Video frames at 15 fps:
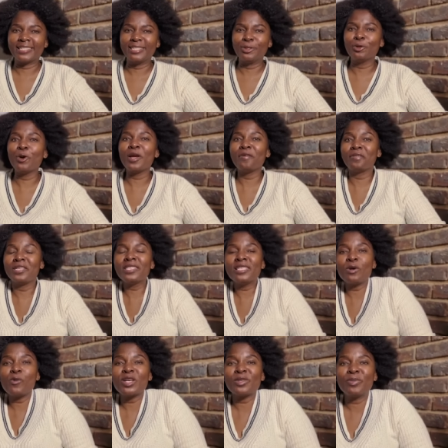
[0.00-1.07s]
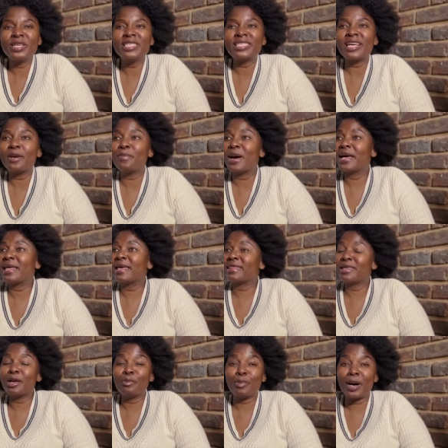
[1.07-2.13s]
You know, if this thing was being said by a
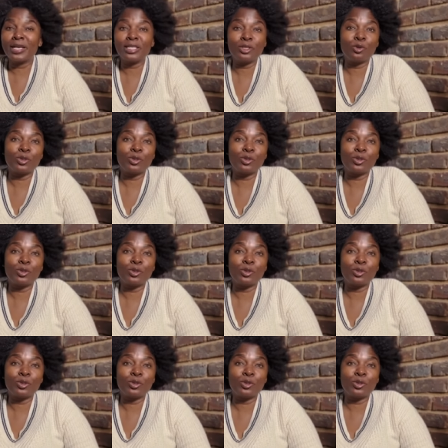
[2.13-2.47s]
third party